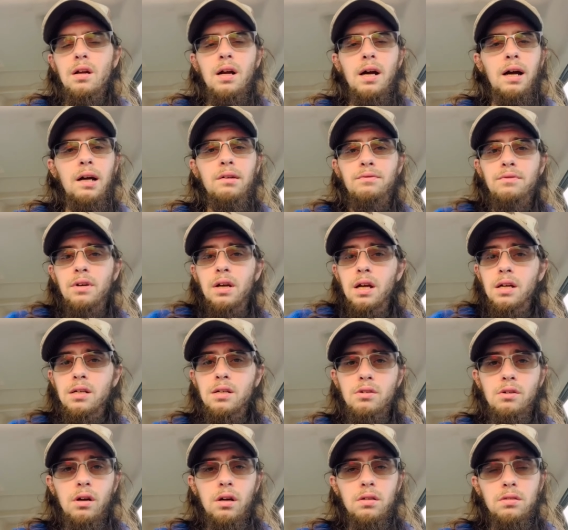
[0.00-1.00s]
I feel like he
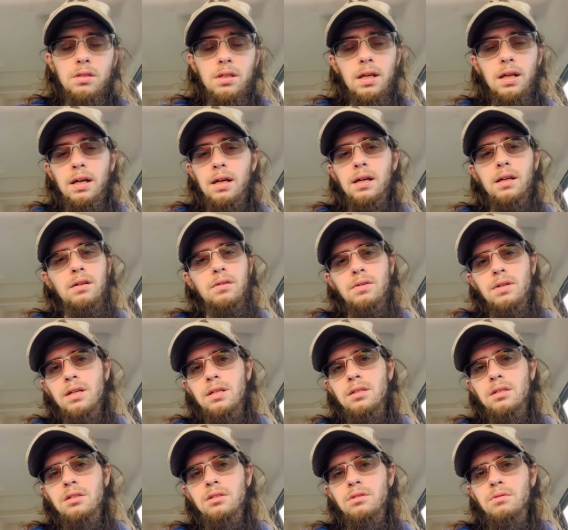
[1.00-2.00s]
crossed the line on that
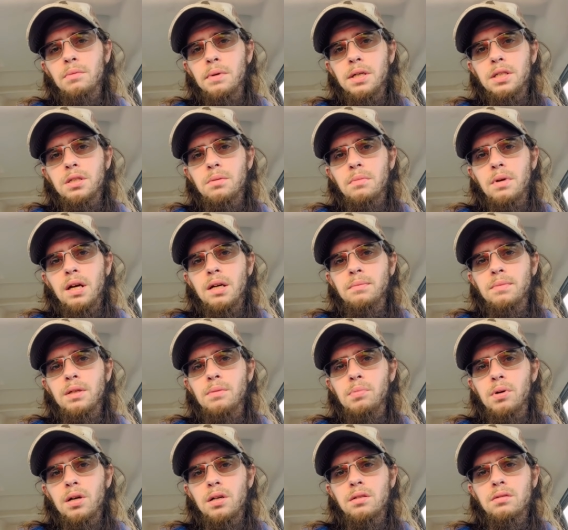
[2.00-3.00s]
situation, man, me
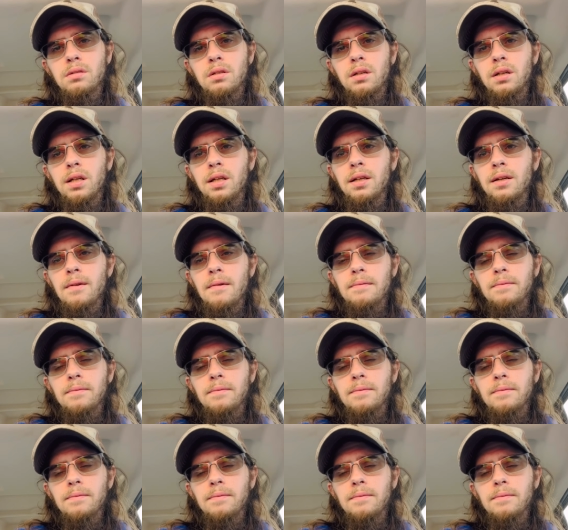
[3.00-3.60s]
personally.